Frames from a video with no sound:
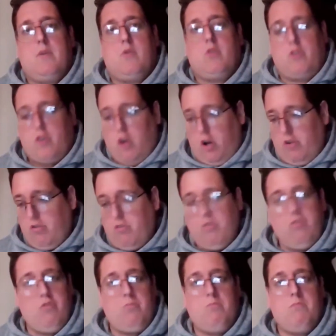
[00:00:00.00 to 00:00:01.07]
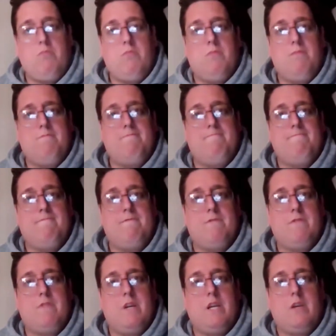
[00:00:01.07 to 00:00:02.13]
Could have cost us.
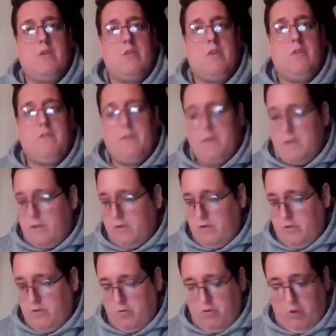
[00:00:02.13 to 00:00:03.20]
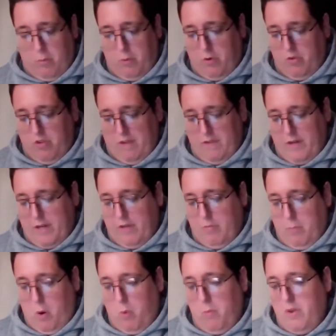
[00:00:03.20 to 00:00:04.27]
Really could have, stopping us having
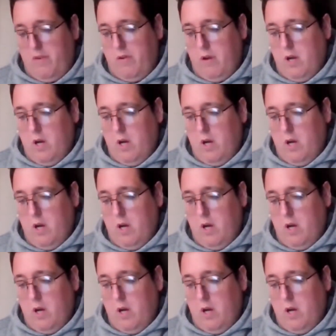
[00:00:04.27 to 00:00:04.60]
this moment.